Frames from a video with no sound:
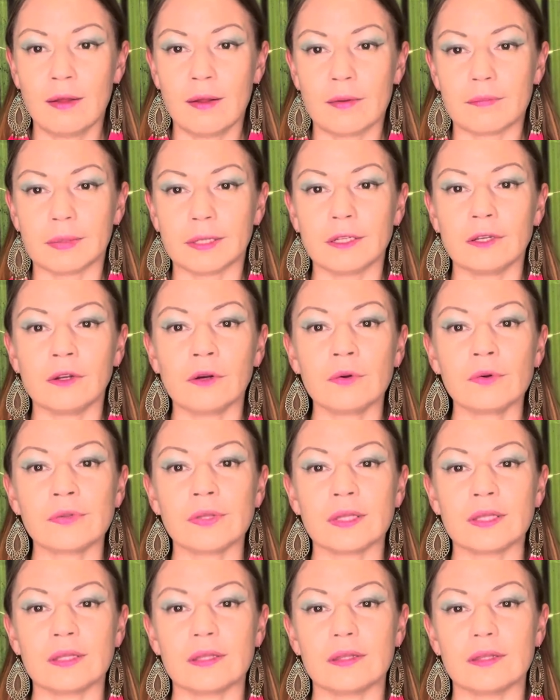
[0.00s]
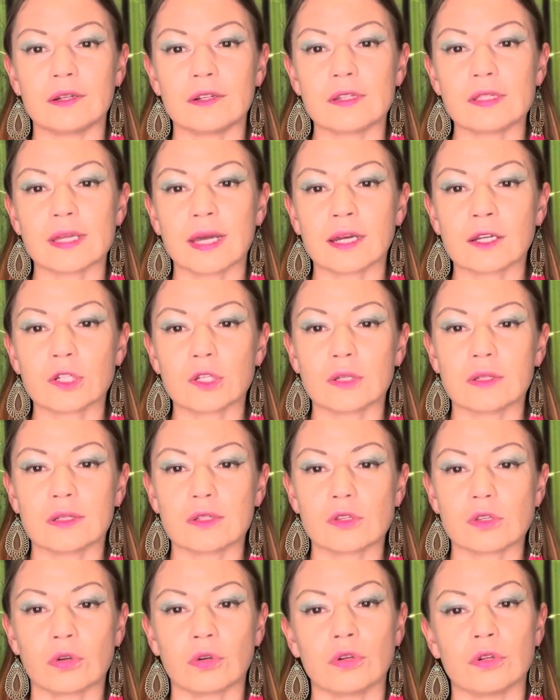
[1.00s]
But know that there is actually
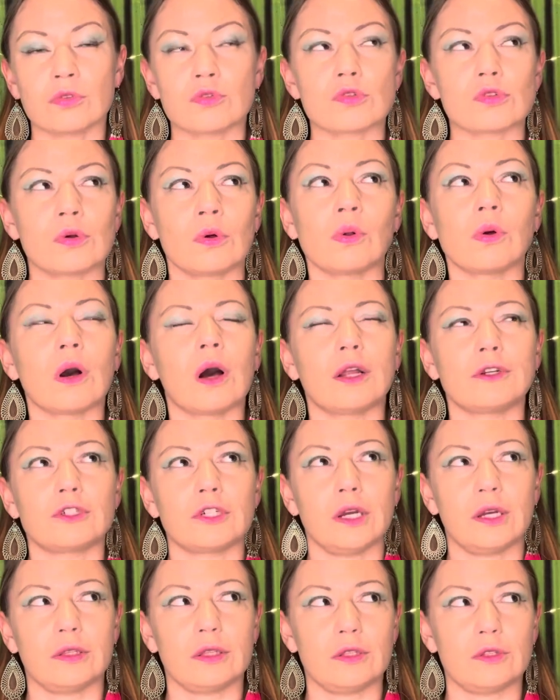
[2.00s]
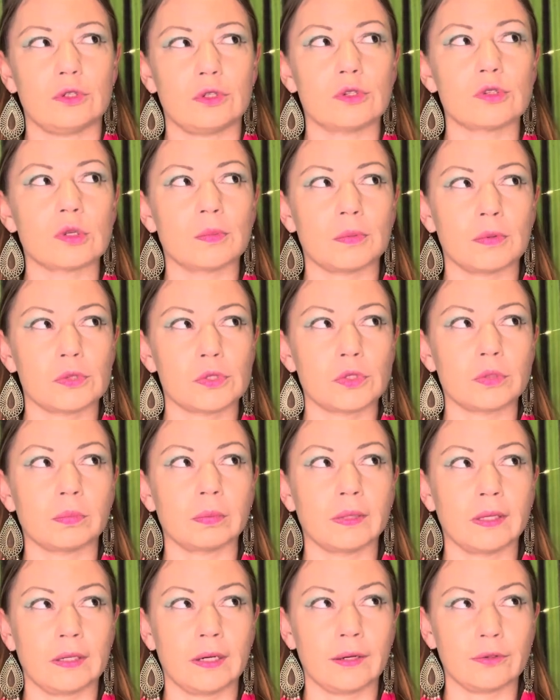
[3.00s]
a certain soul contract that you're supposed to
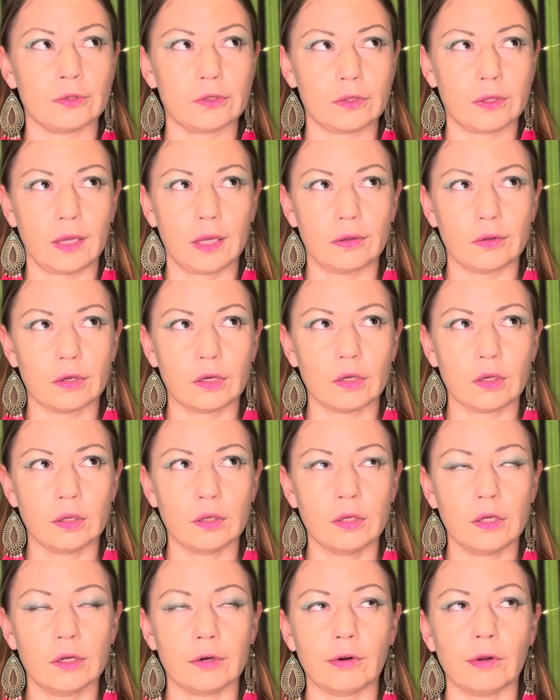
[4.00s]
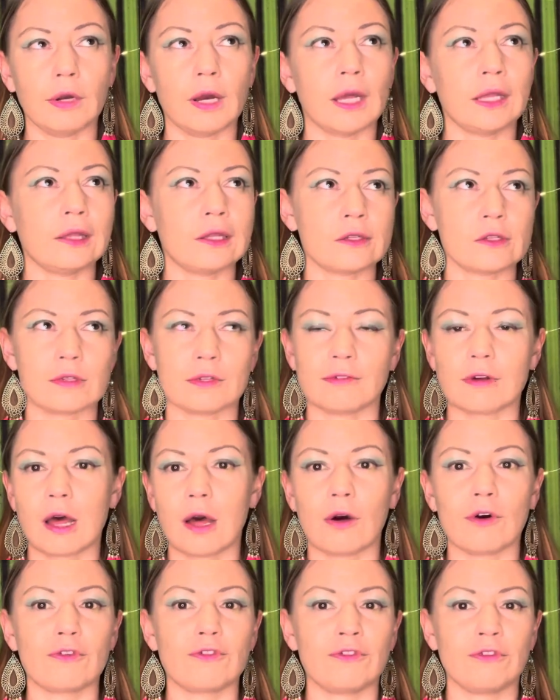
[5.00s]
play out together, regardless of
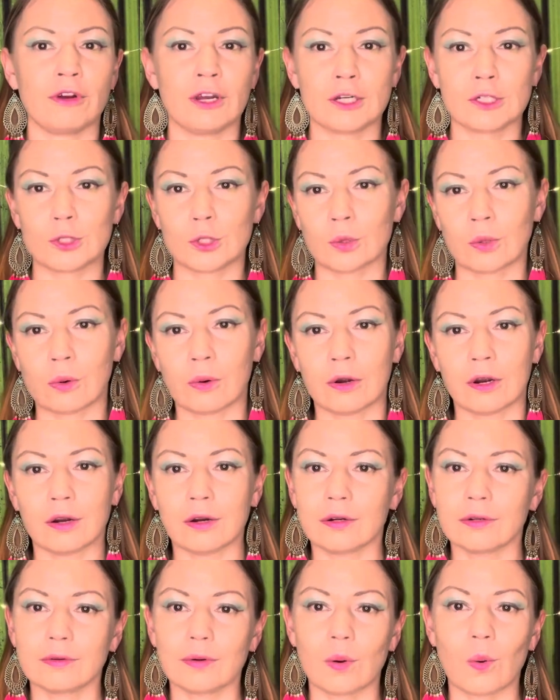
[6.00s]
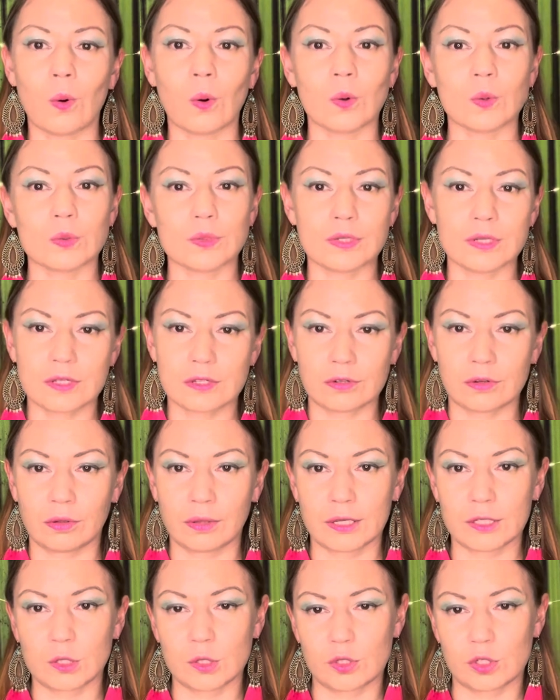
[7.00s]
how fresh or old this
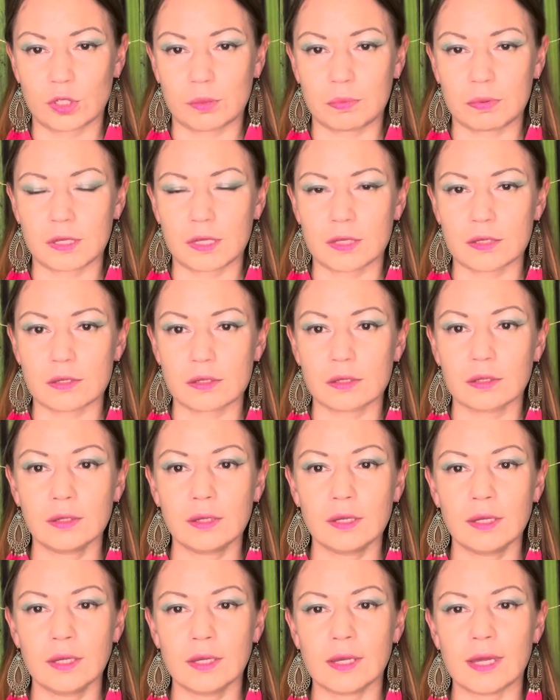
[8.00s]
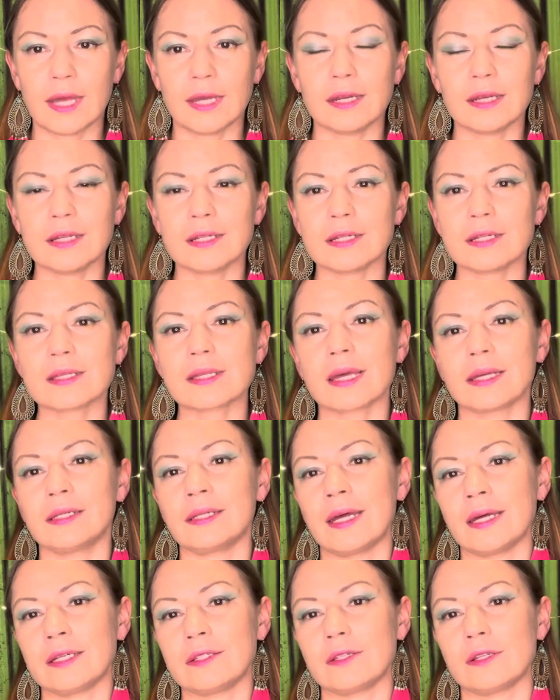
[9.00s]
relationship is. And it is
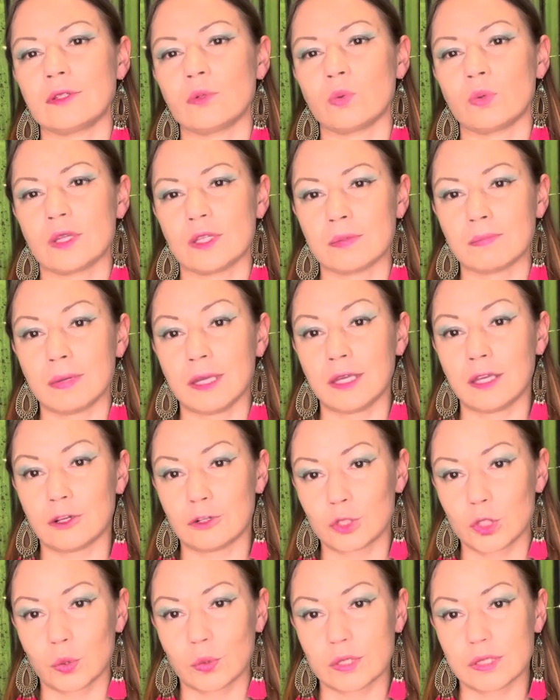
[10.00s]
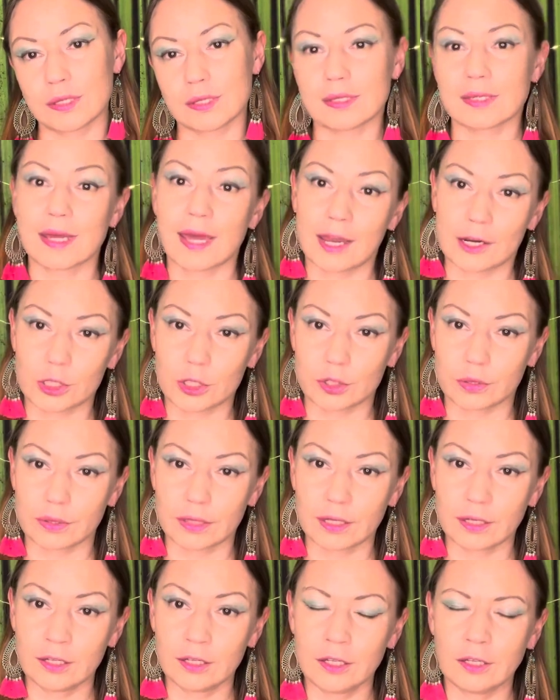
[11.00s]
connected with making choices,
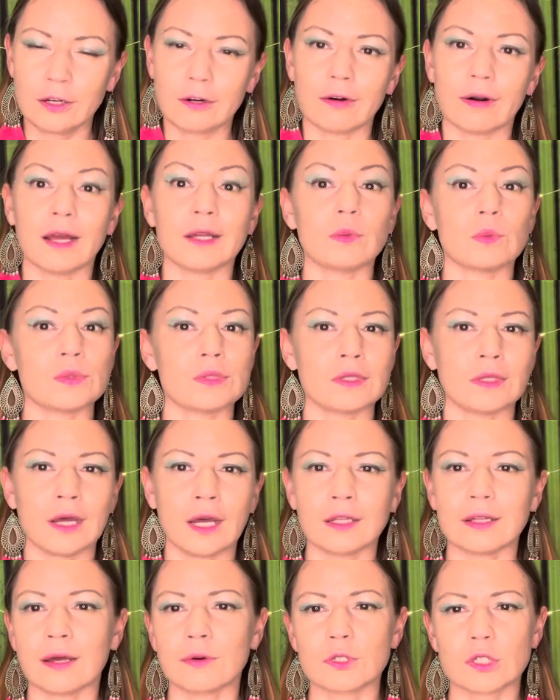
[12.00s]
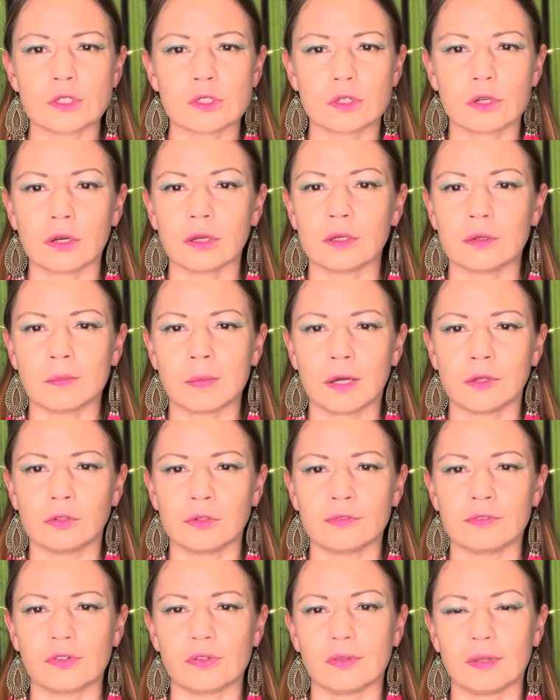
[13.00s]
actually, right? It was not, I was just talking about
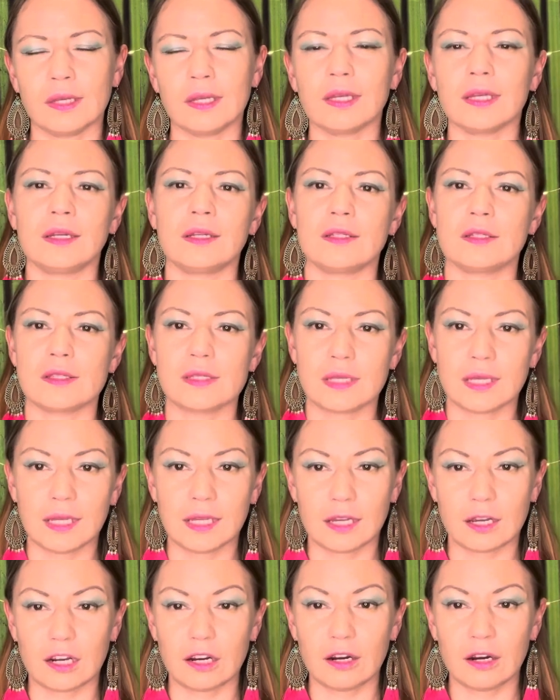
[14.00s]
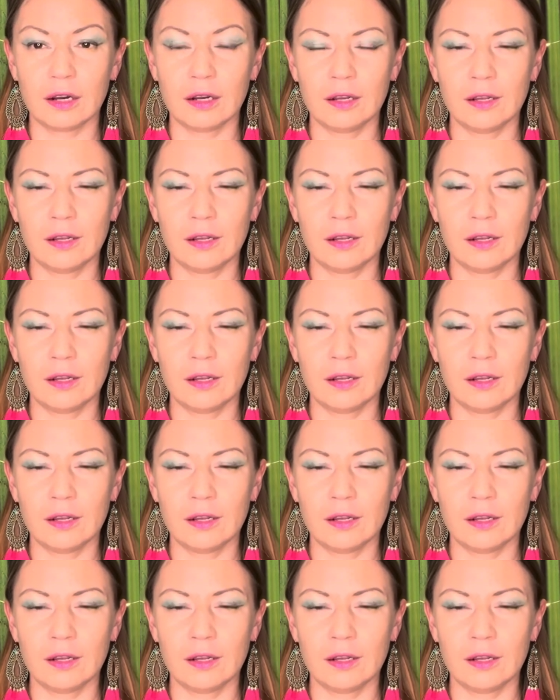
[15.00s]
overthinking, and it's here.